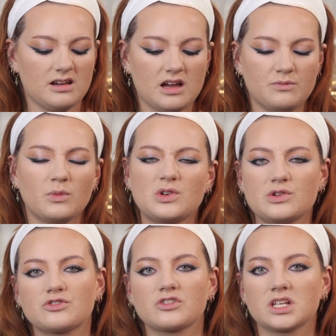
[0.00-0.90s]
a more
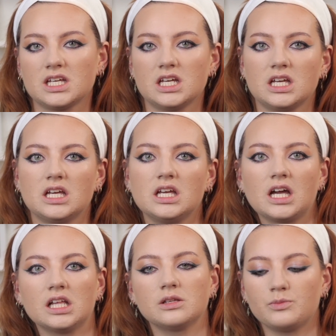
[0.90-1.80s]
neutrally
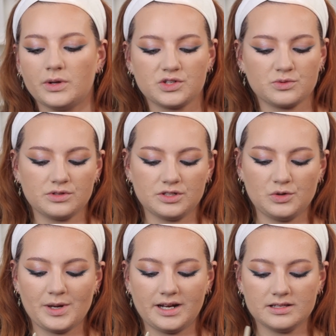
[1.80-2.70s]
colored blush will suit better.